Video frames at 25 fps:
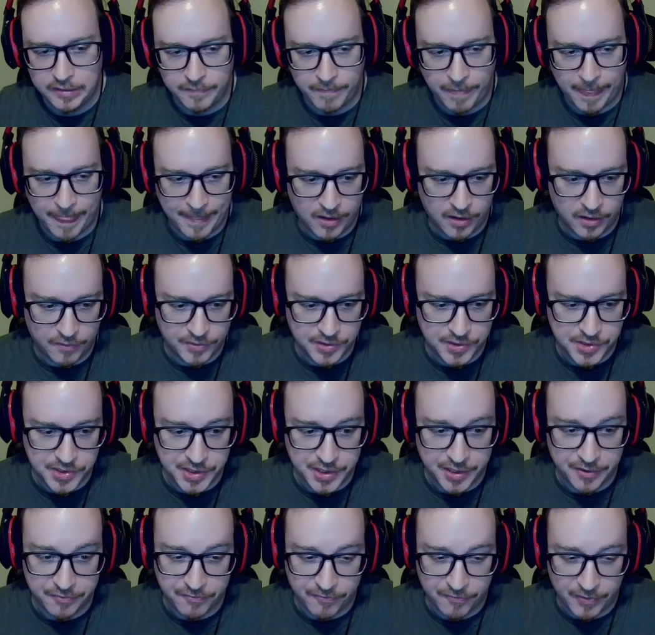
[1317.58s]
Obviously,
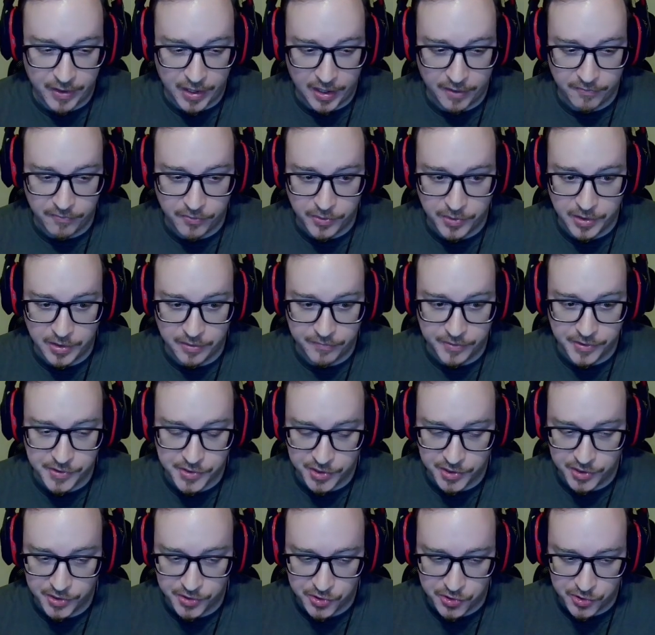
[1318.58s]
a 5 would give us
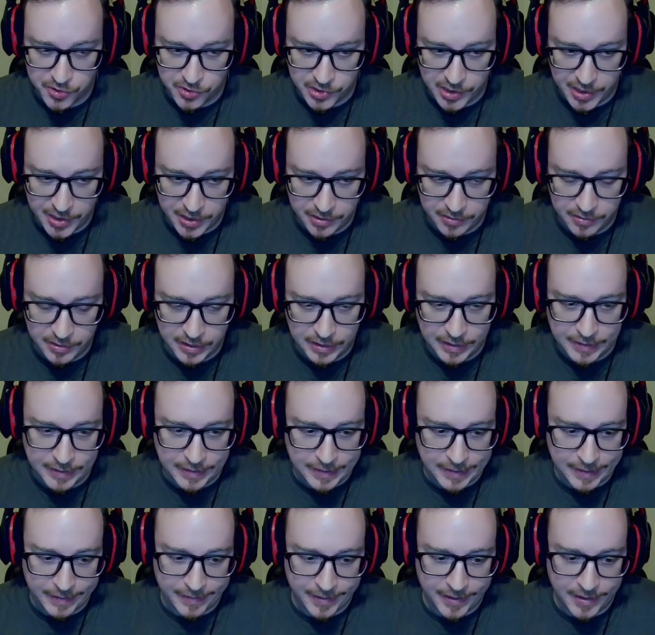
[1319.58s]
a straight,
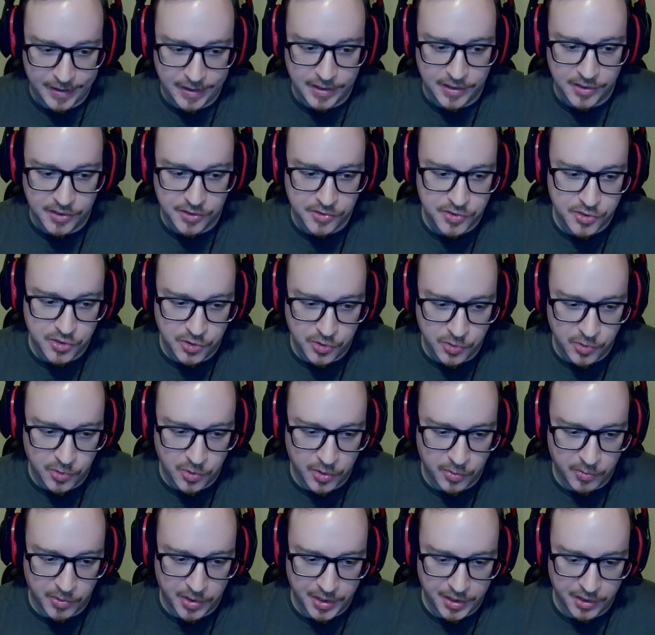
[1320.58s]
and 2
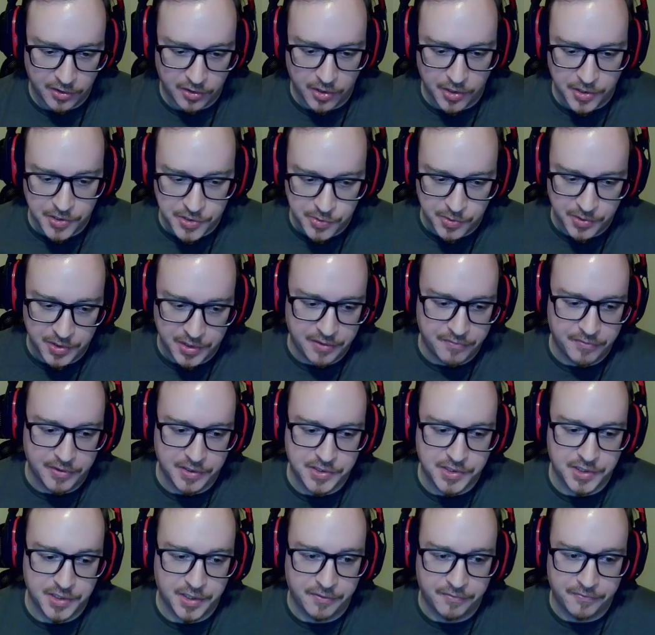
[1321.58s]
running hearts would give
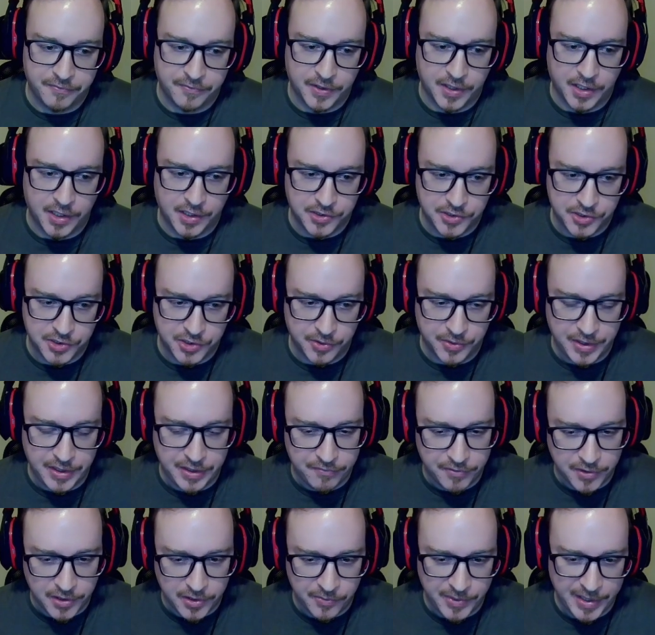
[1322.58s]
us a flush. So
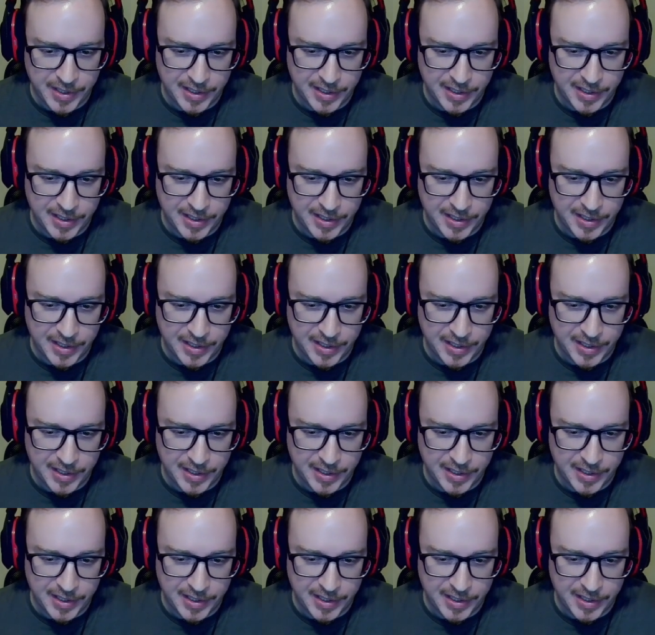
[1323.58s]
even though we have